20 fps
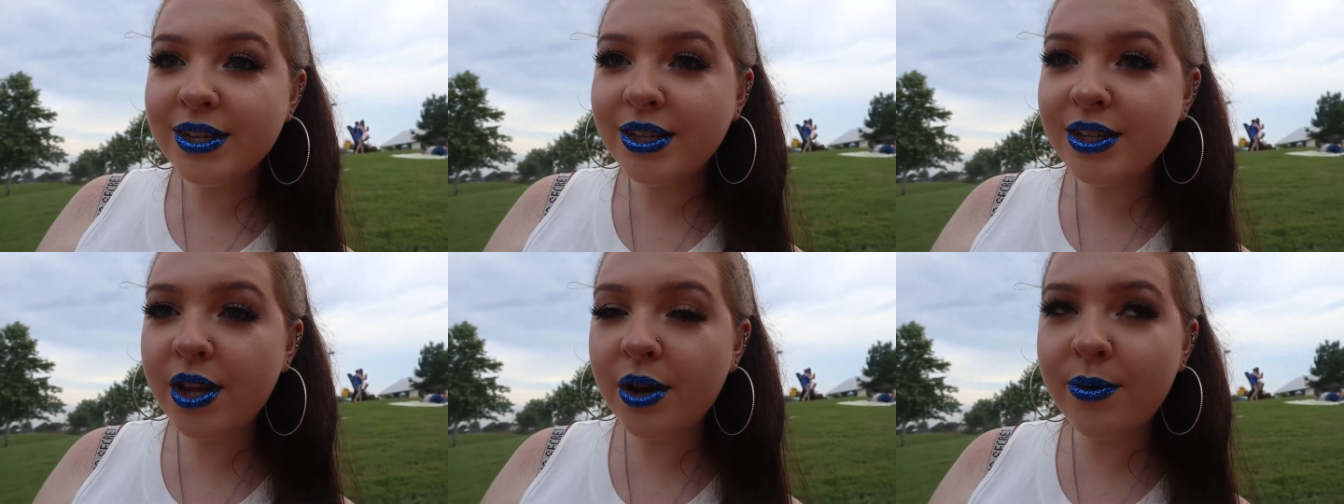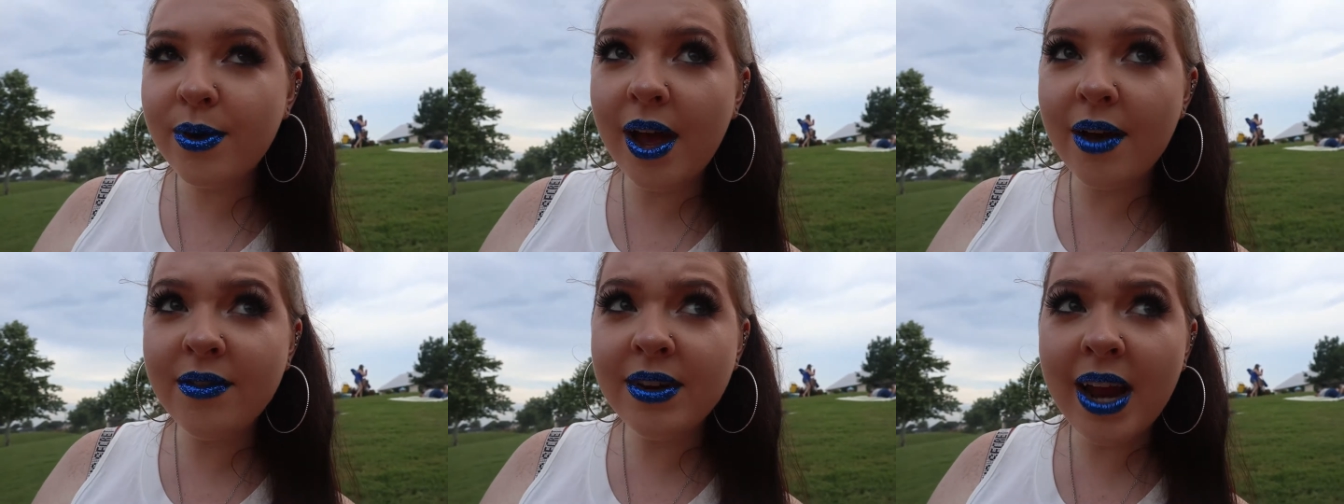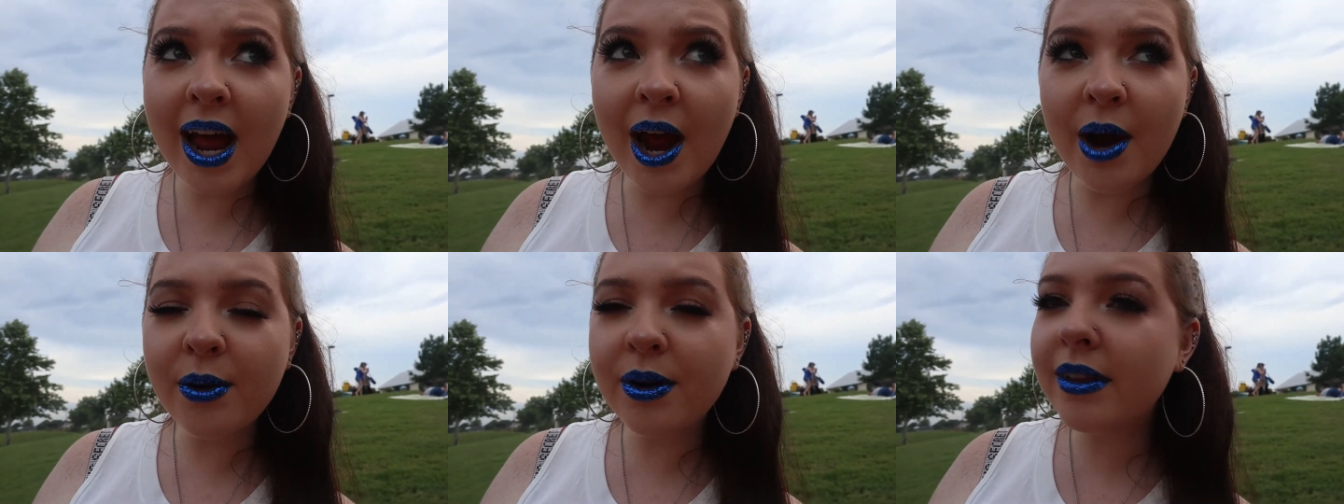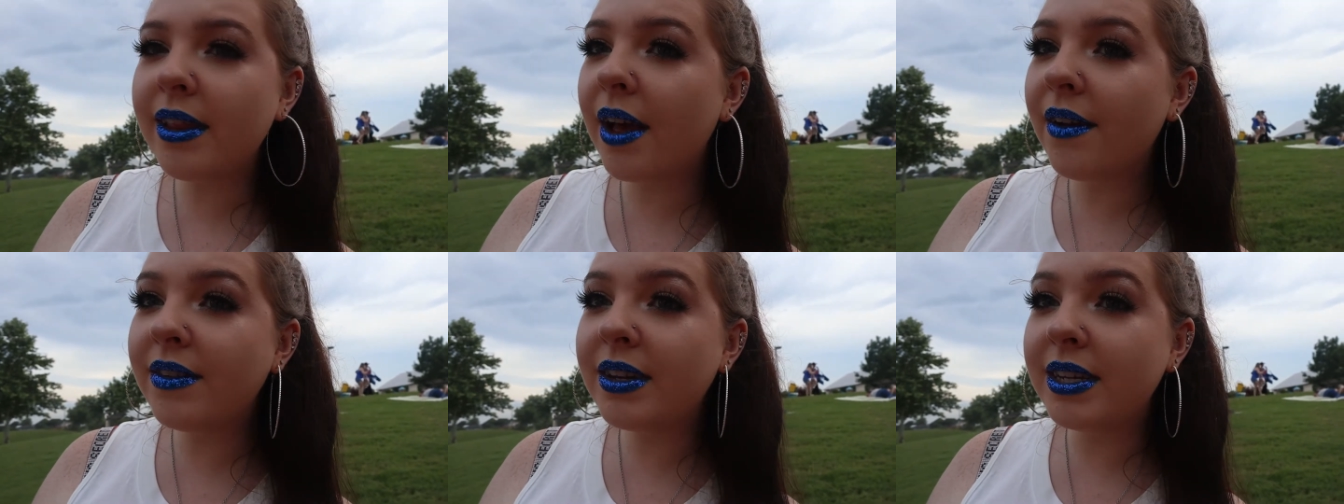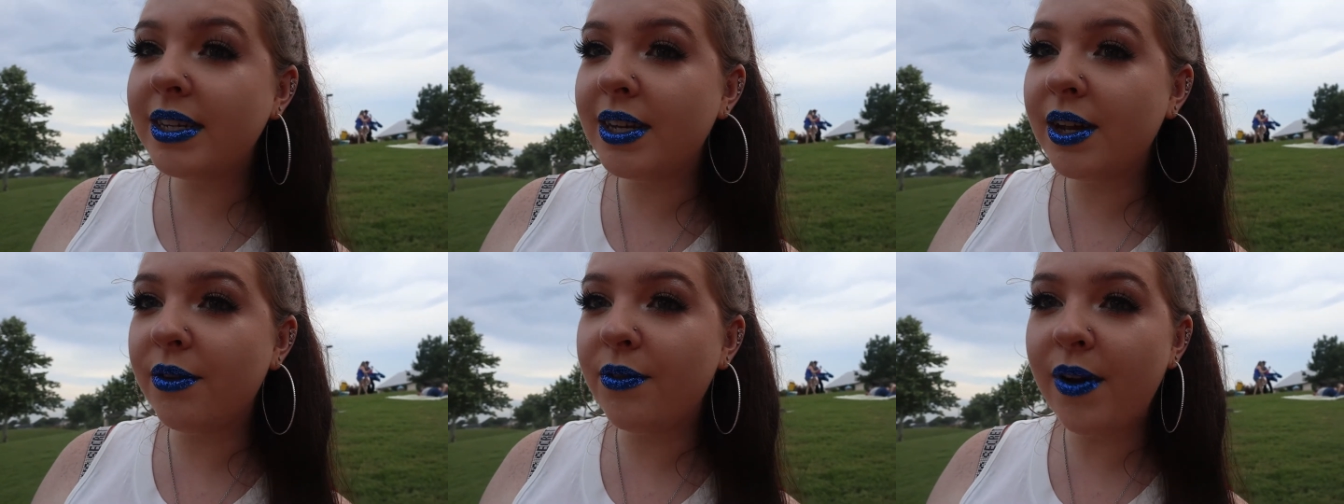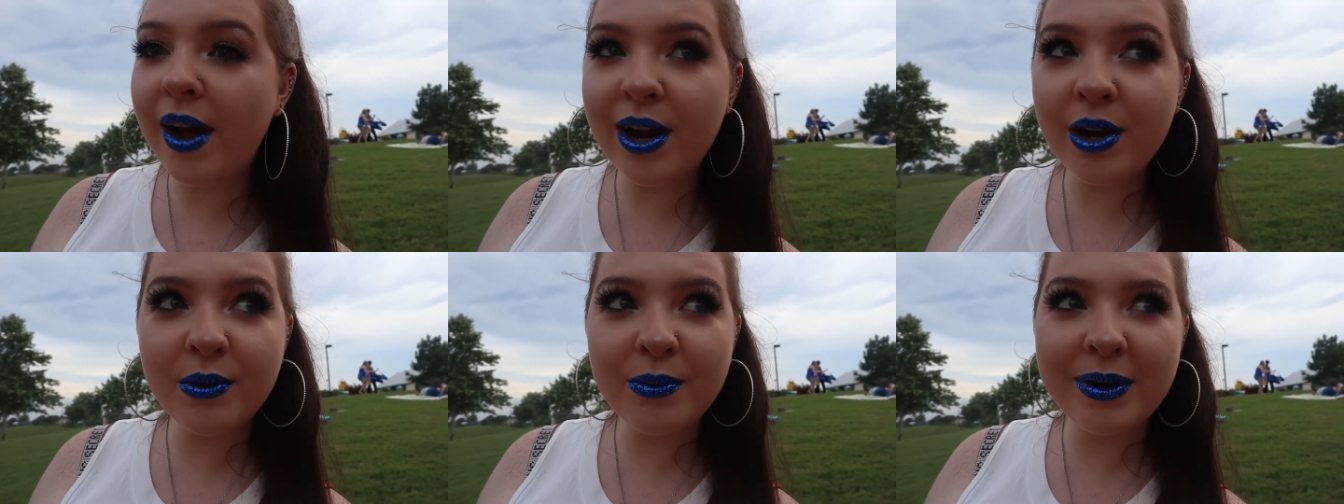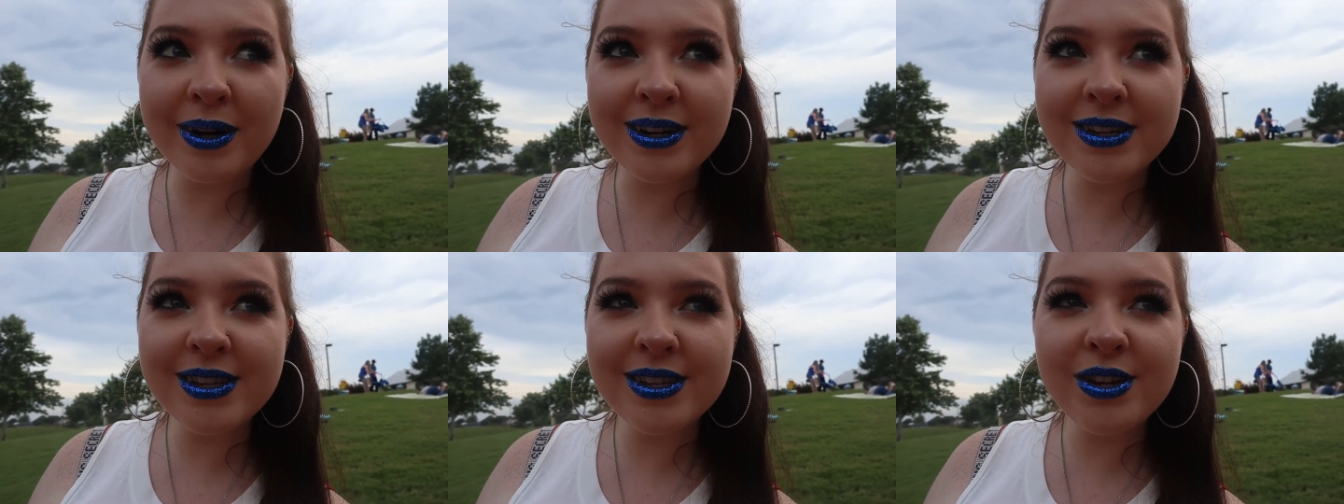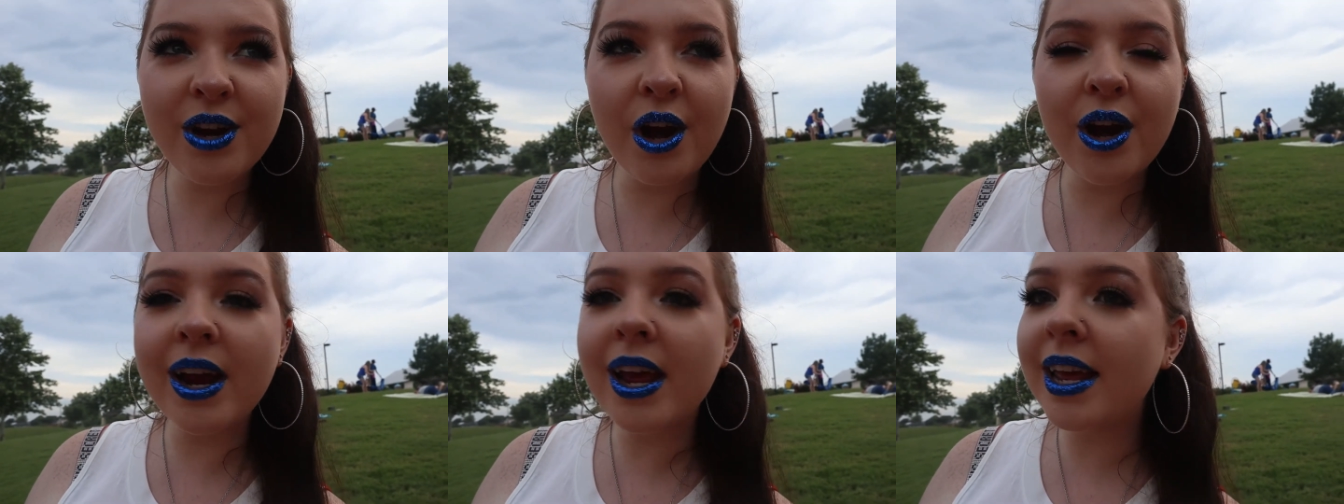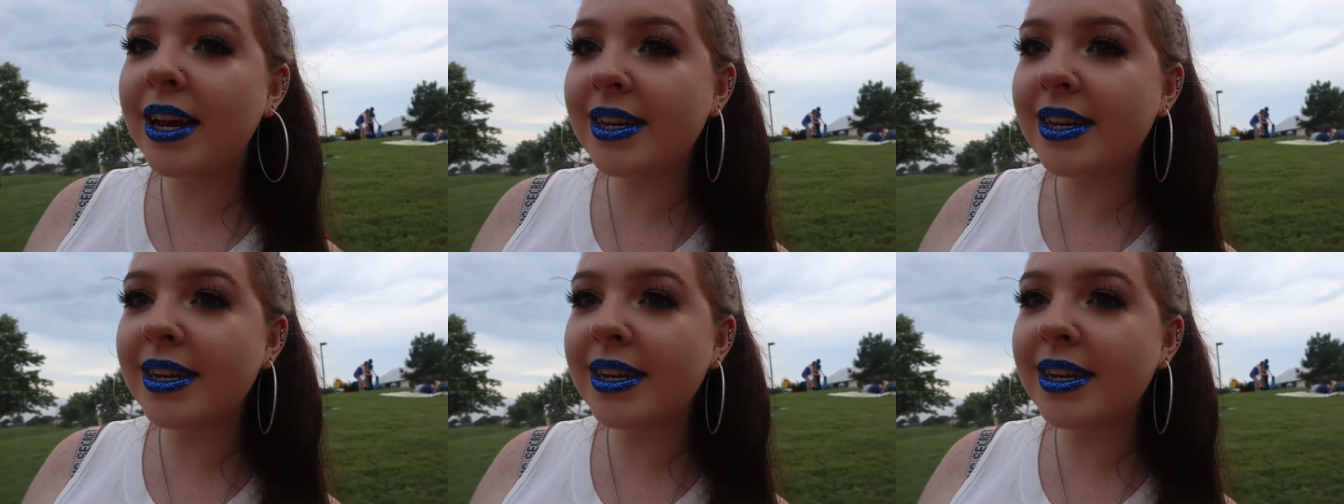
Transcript: So we have an hour left until fireworks start.